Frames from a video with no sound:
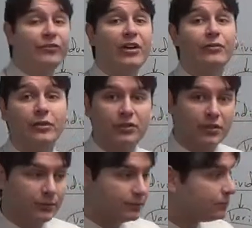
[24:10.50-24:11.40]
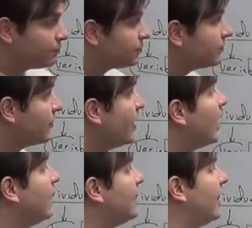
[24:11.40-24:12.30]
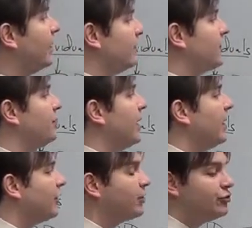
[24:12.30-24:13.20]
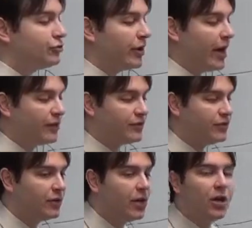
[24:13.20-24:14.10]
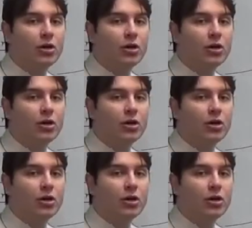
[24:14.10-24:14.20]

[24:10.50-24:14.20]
favorite. Again, compare and contrast.